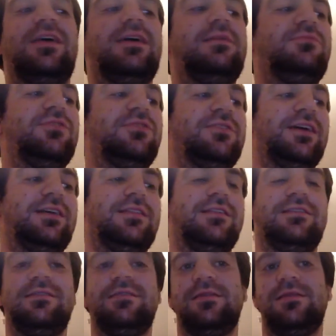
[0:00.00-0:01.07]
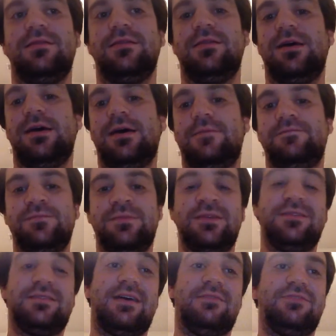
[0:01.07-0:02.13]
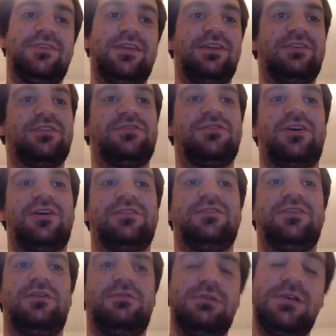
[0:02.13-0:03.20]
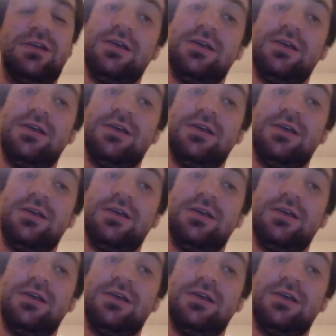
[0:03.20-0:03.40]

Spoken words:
him, just like the Savage King you just saw. So,